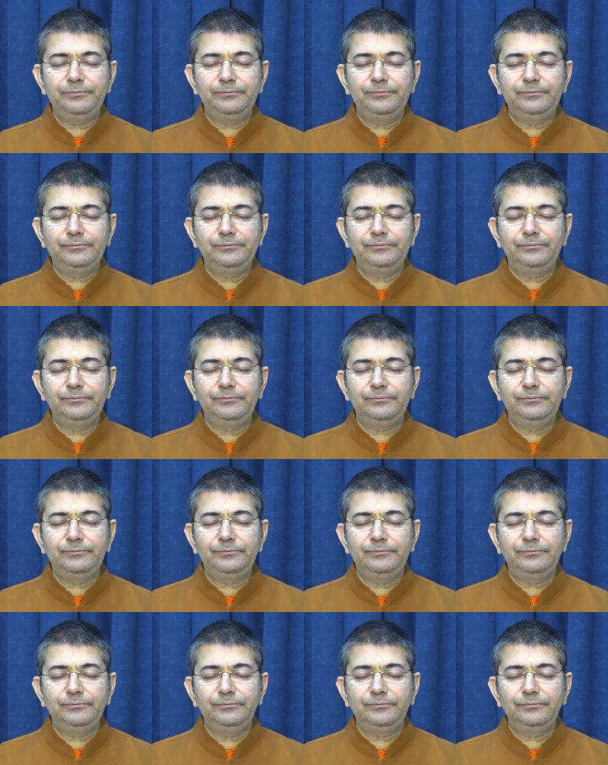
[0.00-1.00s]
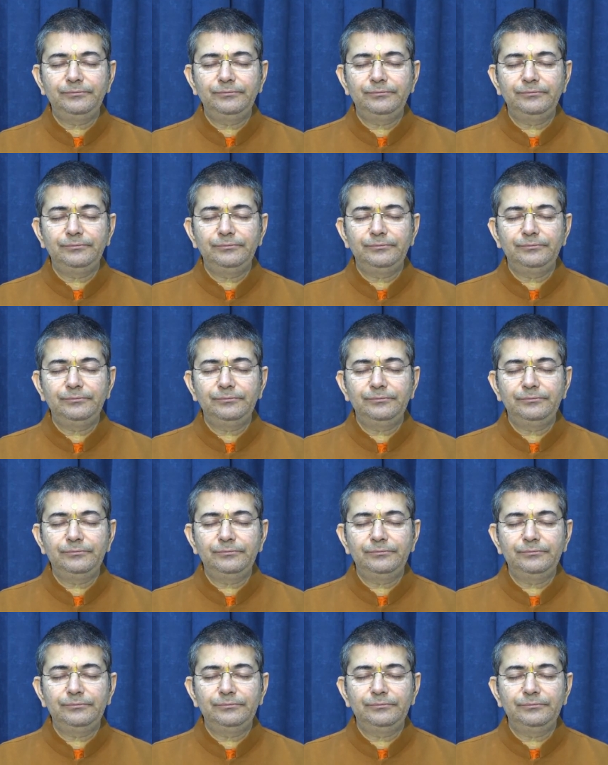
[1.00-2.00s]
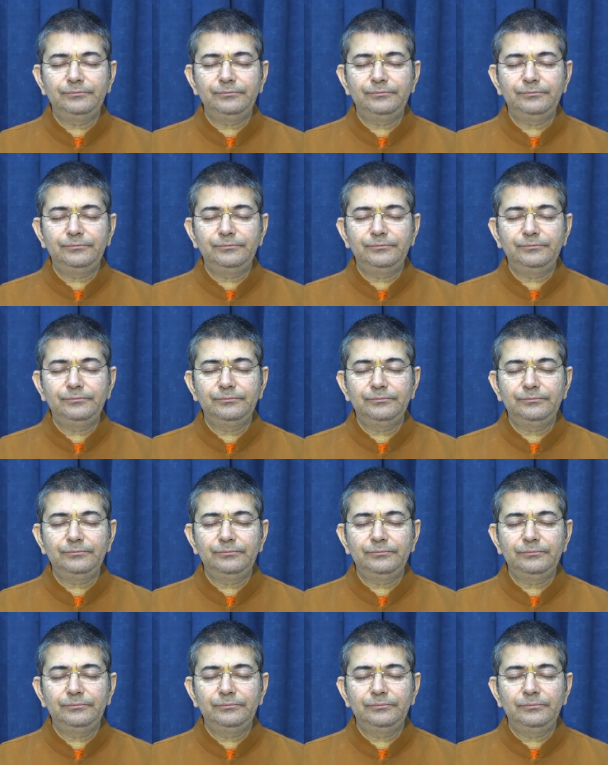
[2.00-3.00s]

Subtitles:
(no one is talking)